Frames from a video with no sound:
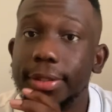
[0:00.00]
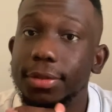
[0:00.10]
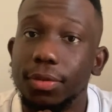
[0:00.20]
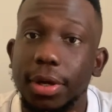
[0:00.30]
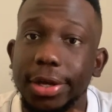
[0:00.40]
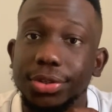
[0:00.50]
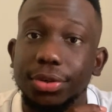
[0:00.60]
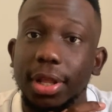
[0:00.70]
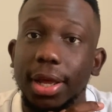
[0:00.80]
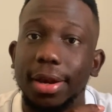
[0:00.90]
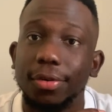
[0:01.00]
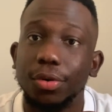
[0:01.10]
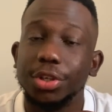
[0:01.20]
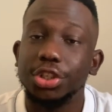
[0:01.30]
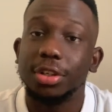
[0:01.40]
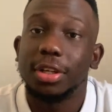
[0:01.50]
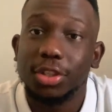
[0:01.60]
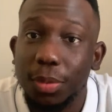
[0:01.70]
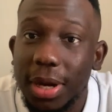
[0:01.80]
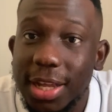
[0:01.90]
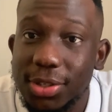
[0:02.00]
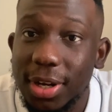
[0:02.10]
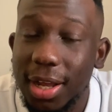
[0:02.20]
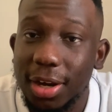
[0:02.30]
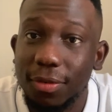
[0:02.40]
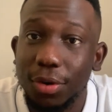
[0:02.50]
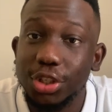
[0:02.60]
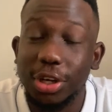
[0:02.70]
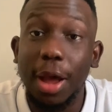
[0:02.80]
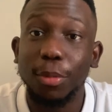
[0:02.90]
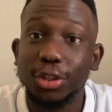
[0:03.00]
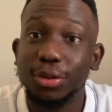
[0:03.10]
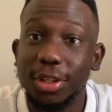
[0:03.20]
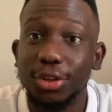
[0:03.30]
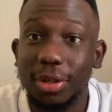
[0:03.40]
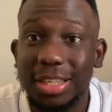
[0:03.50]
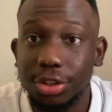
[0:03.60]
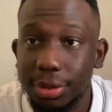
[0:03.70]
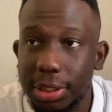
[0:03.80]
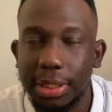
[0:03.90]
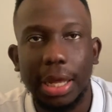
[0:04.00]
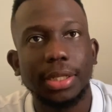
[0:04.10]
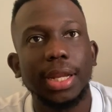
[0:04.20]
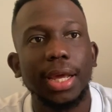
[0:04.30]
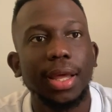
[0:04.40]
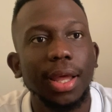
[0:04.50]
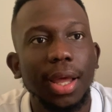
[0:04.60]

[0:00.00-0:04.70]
Someone asked you that kind of question. How much do you think you can trade? I was like,